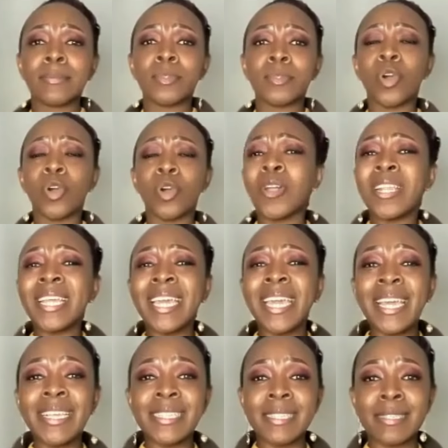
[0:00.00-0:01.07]
your
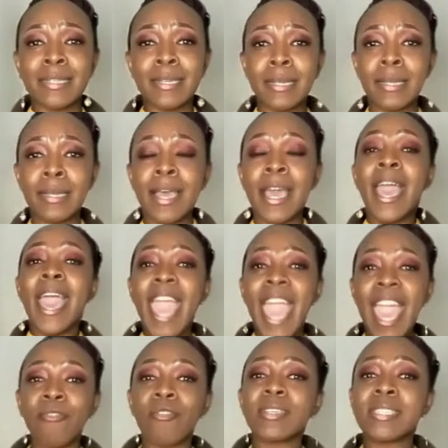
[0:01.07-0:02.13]
colleagues,
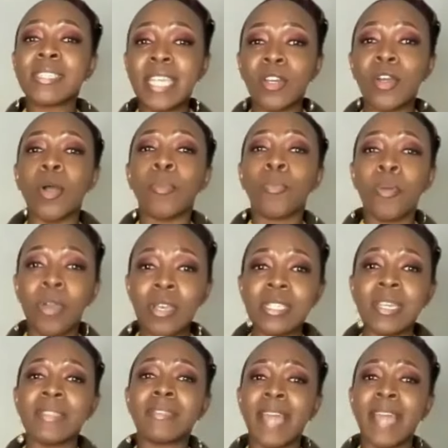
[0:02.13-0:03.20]
every single
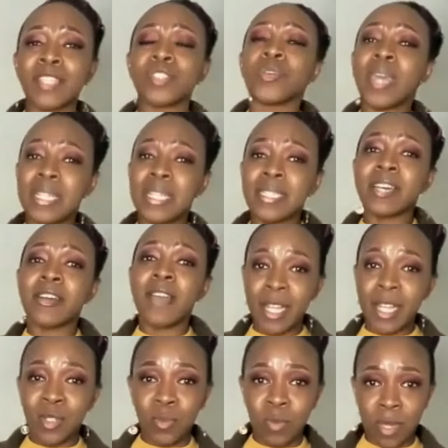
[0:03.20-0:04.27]
person that you
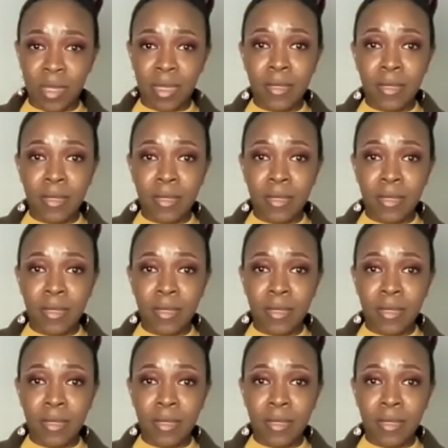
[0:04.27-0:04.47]
interact with.